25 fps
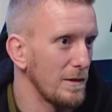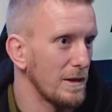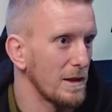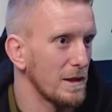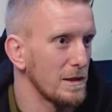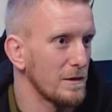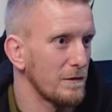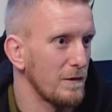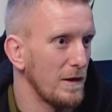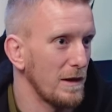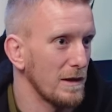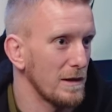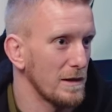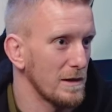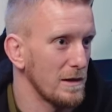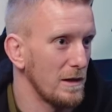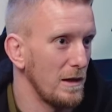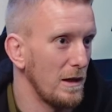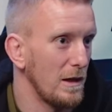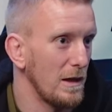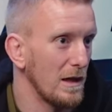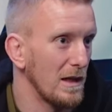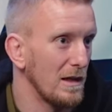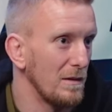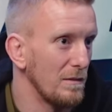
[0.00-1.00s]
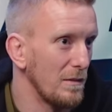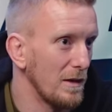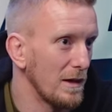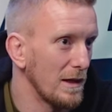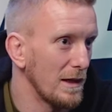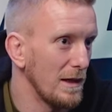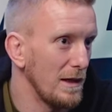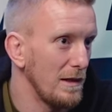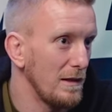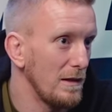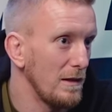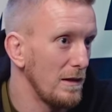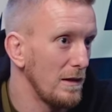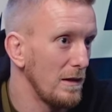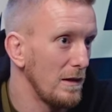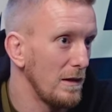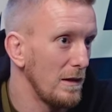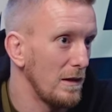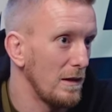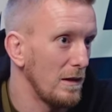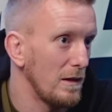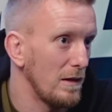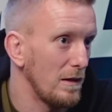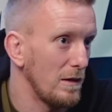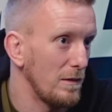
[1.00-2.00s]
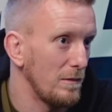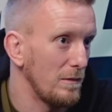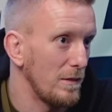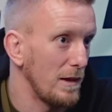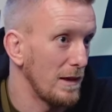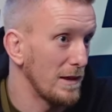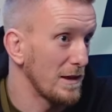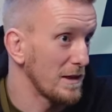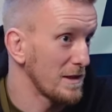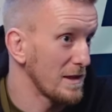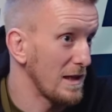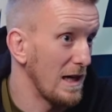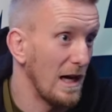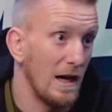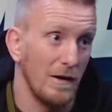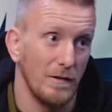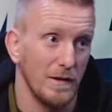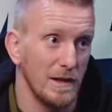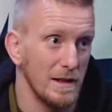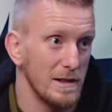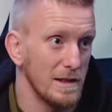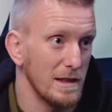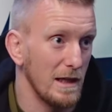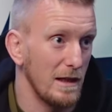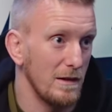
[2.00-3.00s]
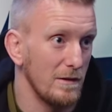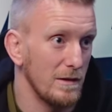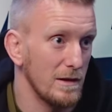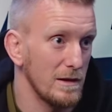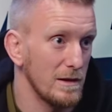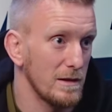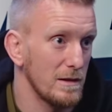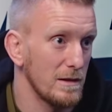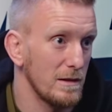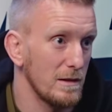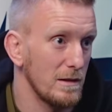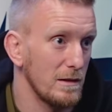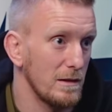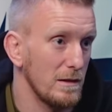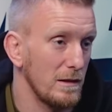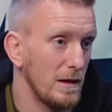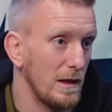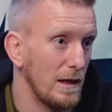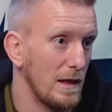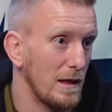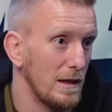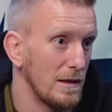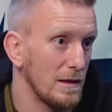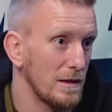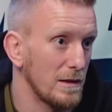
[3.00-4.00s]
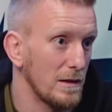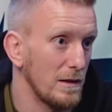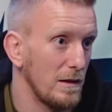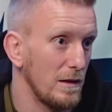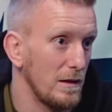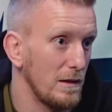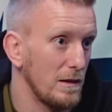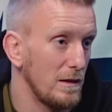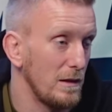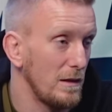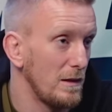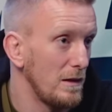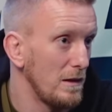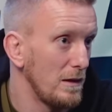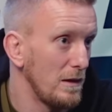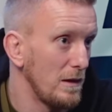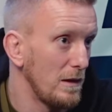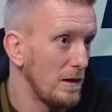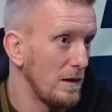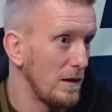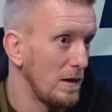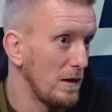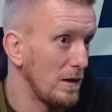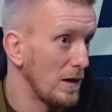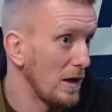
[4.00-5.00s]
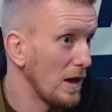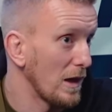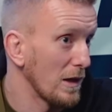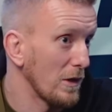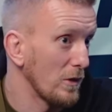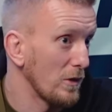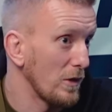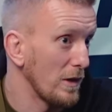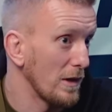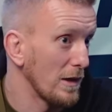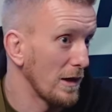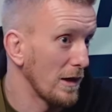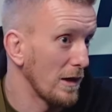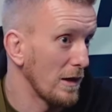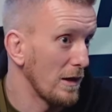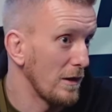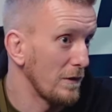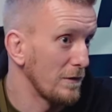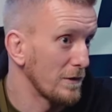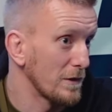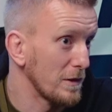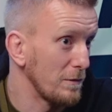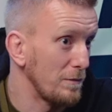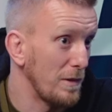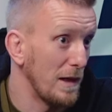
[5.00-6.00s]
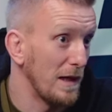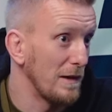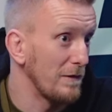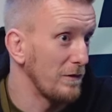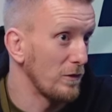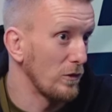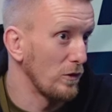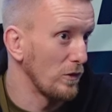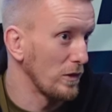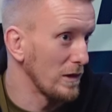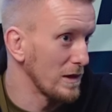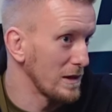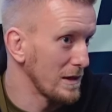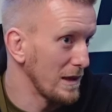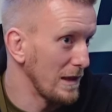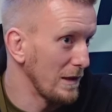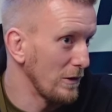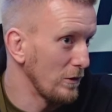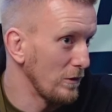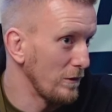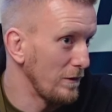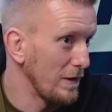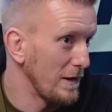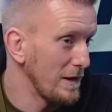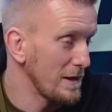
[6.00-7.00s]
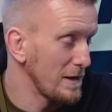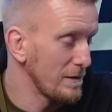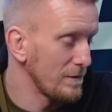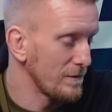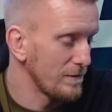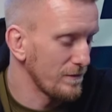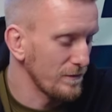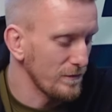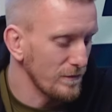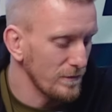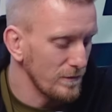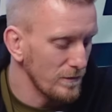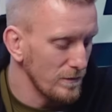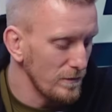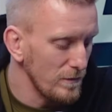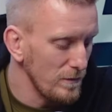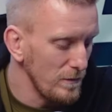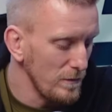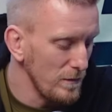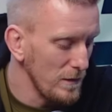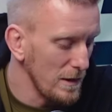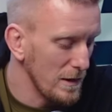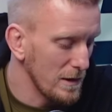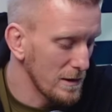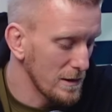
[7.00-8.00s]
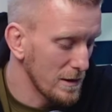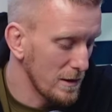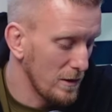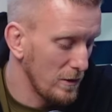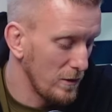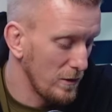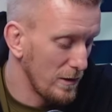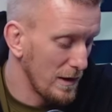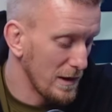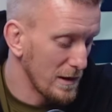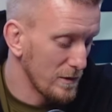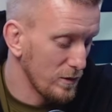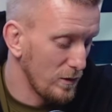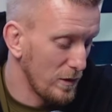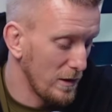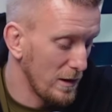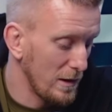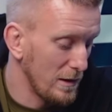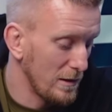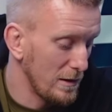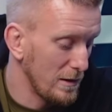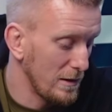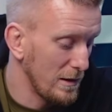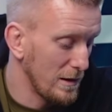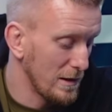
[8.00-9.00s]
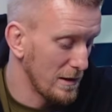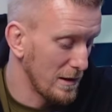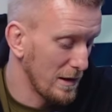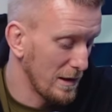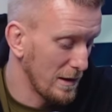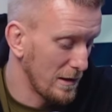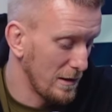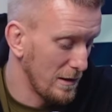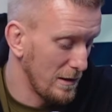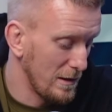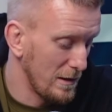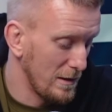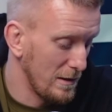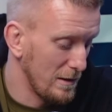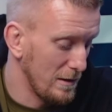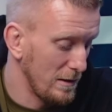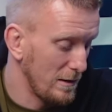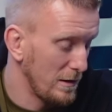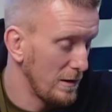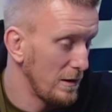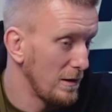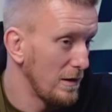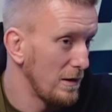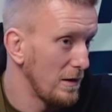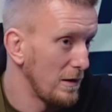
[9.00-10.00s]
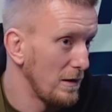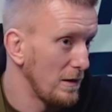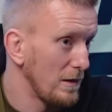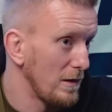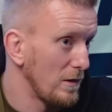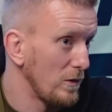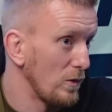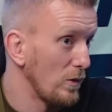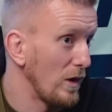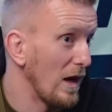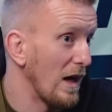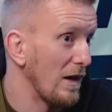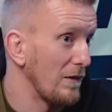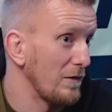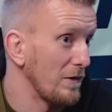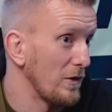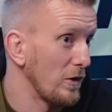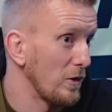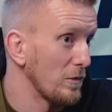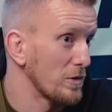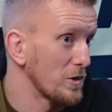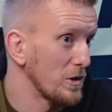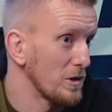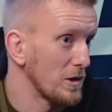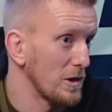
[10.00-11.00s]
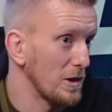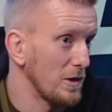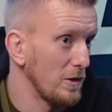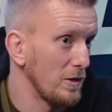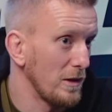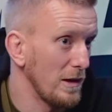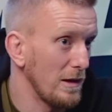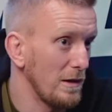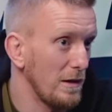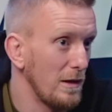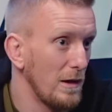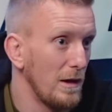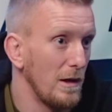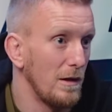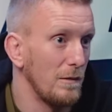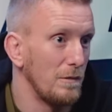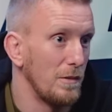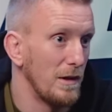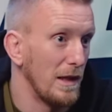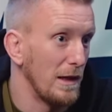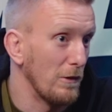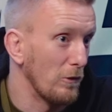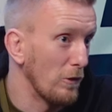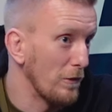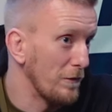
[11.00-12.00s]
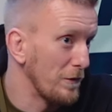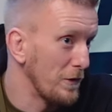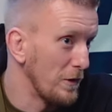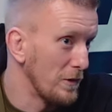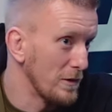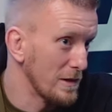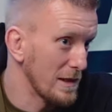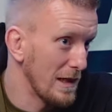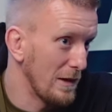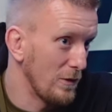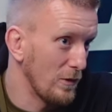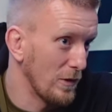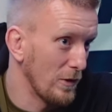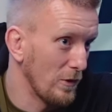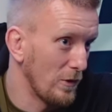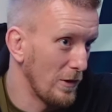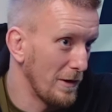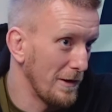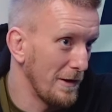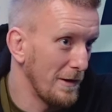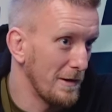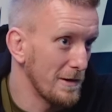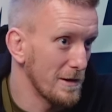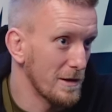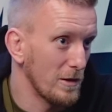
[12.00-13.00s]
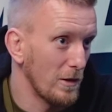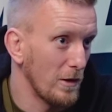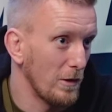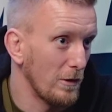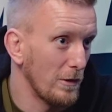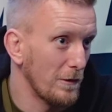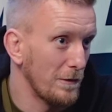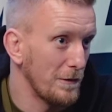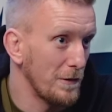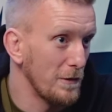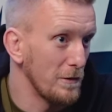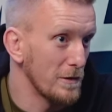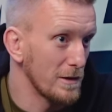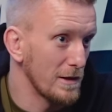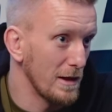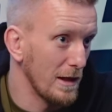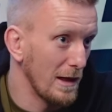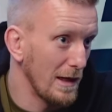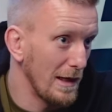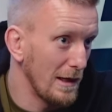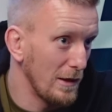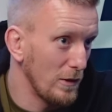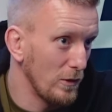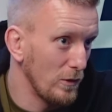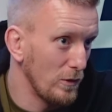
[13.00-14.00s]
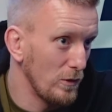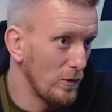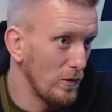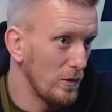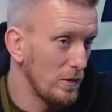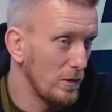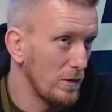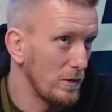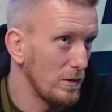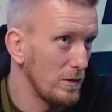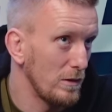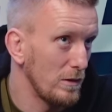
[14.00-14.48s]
because Frank doesn't earn any money um, and doesn't have any savings, and uh, I don't earn enough to pay for all his legal fees. So that's why there's like a, we have the option to do that, but they refused that one already. So they refused the legal